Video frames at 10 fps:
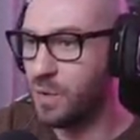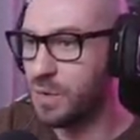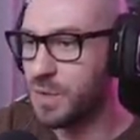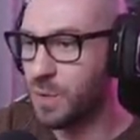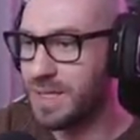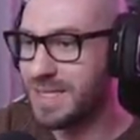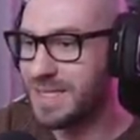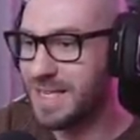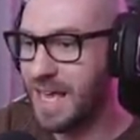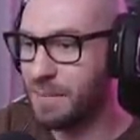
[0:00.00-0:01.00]
also
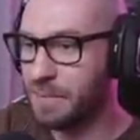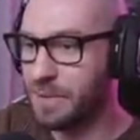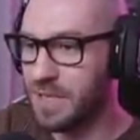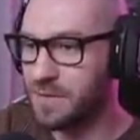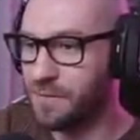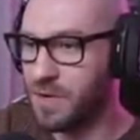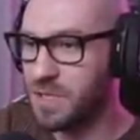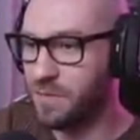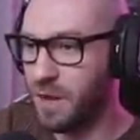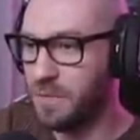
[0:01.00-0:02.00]
escape the police first of all